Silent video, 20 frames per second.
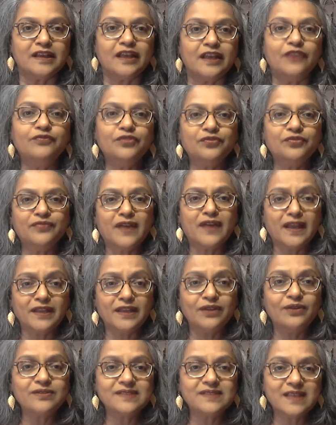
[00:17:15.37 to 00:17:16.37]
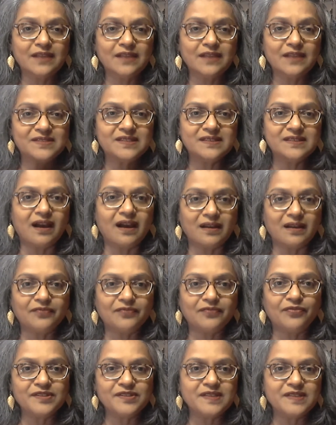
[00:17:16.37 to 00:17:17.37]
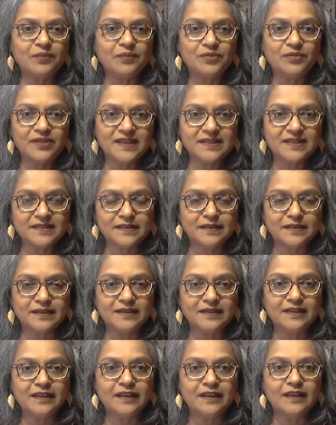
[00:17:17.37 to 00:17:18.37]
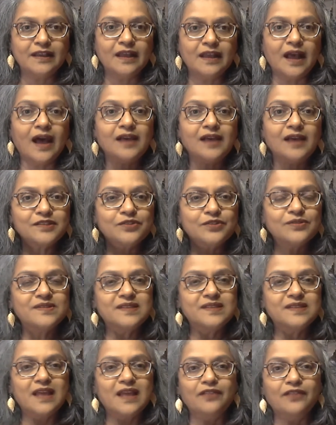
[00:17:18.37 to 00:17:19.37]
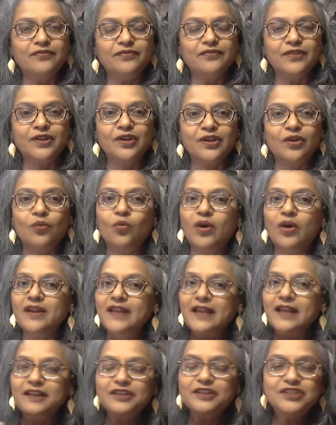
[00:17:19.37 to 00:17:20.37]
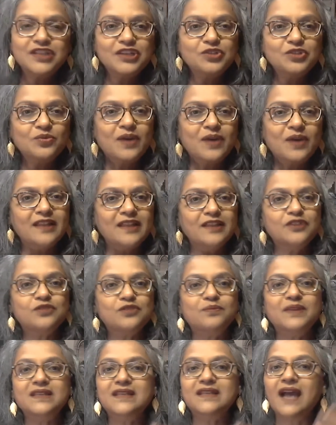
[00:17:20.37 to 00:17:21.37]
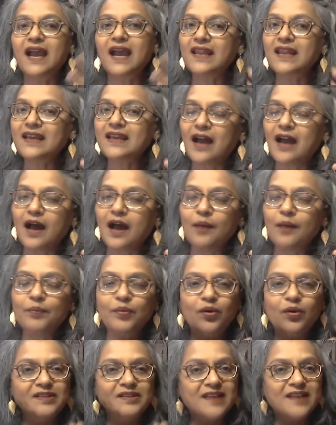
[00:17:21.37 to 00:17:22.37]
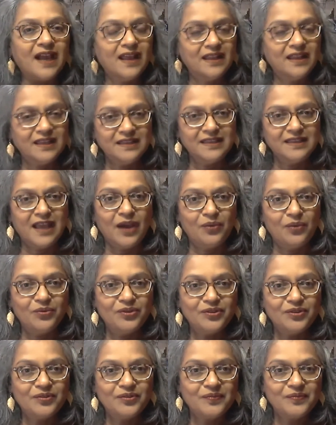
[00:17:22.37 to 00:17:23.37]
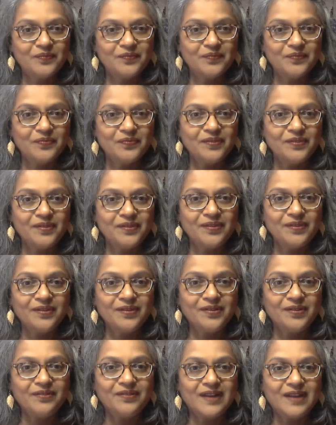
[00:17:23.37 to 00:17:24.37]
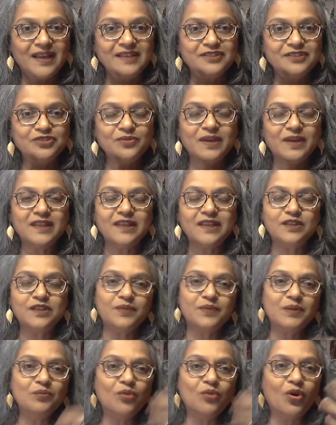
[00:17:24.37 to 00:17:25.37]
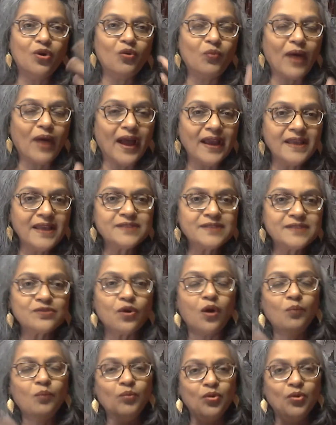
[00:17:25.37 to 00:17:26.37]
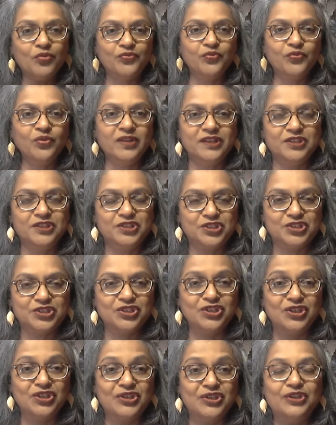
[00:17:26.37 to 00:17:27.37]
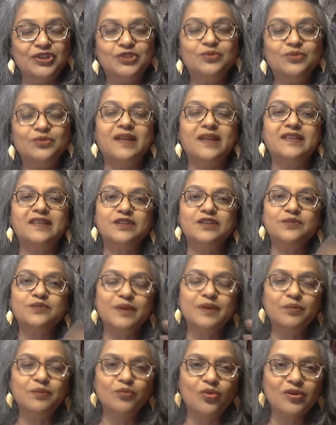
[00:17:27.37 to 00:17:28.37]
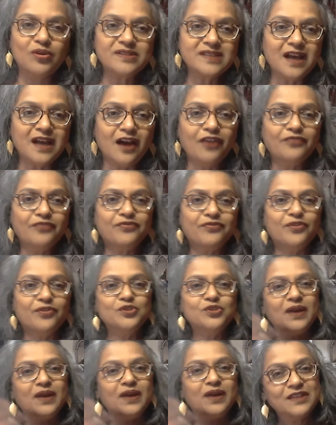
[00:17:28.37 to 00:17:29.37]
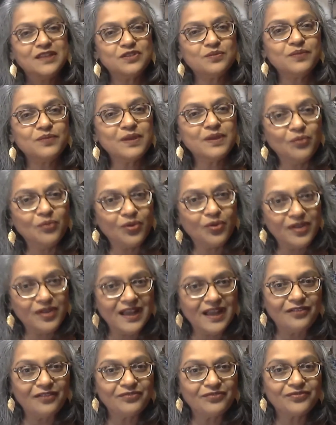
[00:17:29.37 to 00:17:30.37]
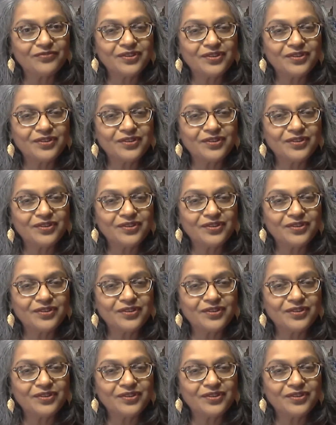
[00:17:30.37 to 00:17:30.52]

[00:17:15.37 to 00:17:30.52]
If you find yourself stuck for some reason, ask yourself, what energy do I need to be dialing up or dialing down? Right? Do I need to be more wise or more foolish? Do I need to be more tough or do I need to be more love?